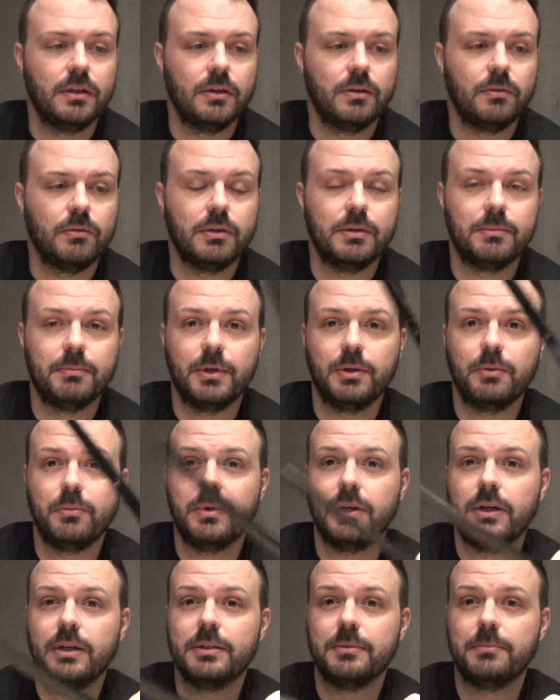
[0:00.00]
one of my
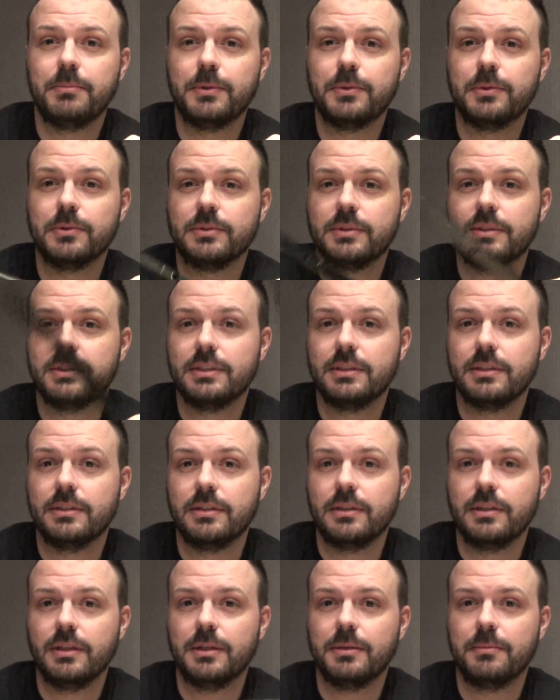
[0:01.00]
wider boards
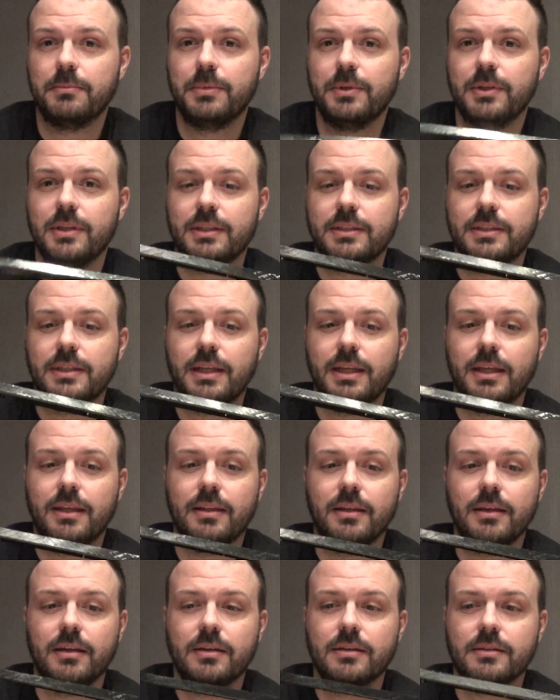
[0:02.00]
that I'm putting
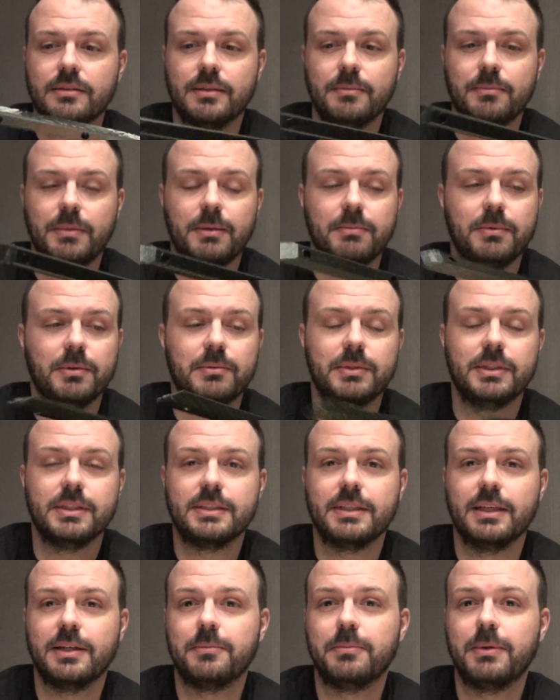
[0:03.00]
together, because I'm happy with the
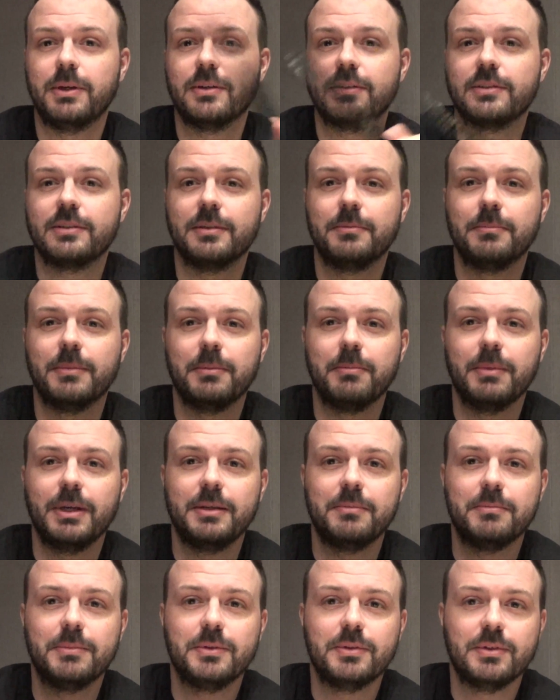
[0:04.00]
cell blocks on my
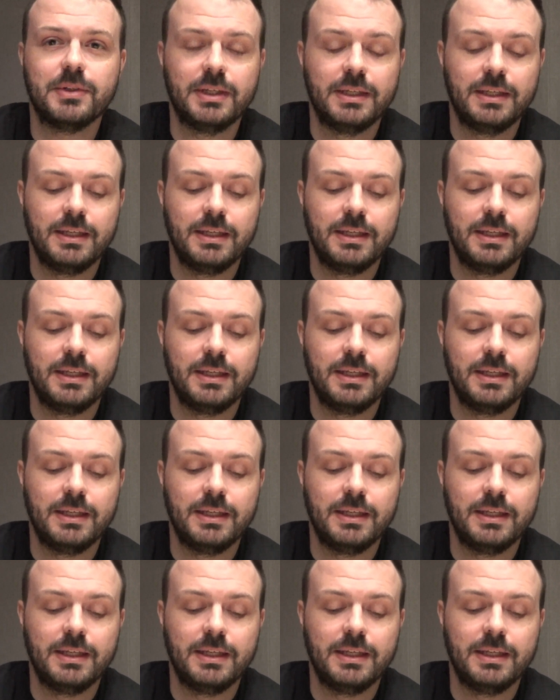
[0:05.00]
main board,